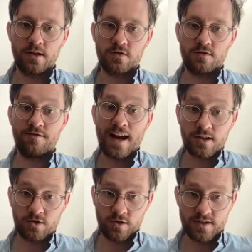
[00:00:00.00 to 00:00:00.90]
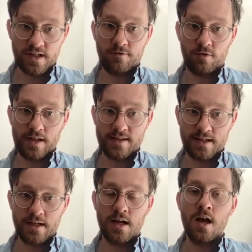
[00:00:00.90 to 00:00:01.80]
lots of factors that influence
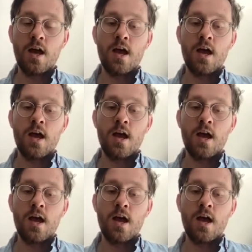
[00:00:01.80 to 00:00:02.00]
that,